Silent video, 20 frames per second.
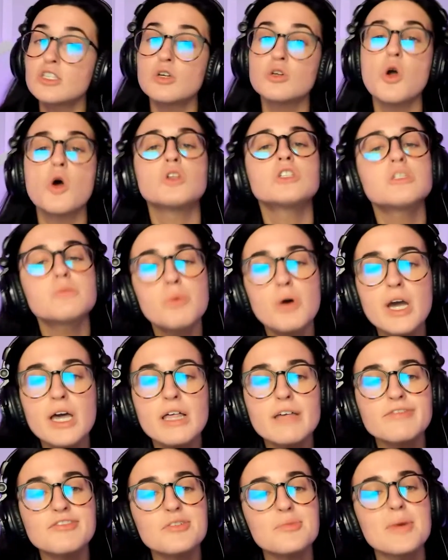So don't
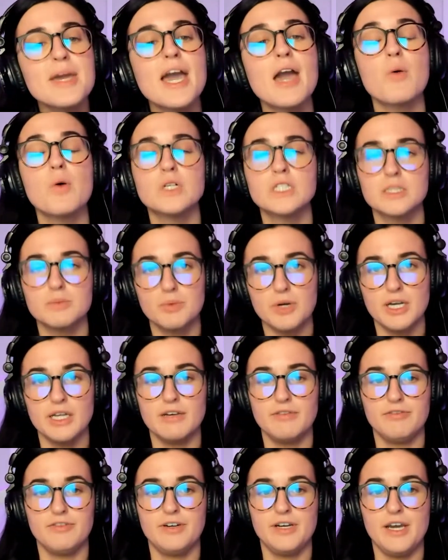spoil it for me. I won't
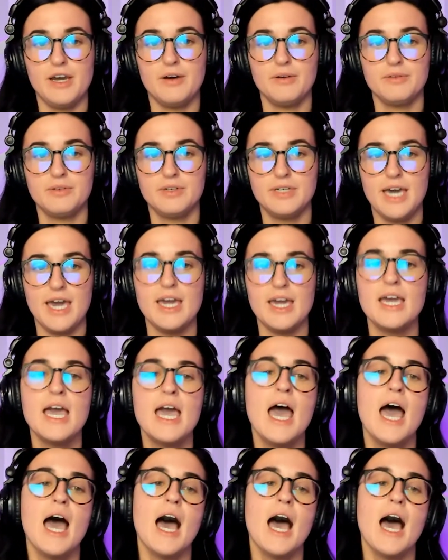spoil it for you. Okay.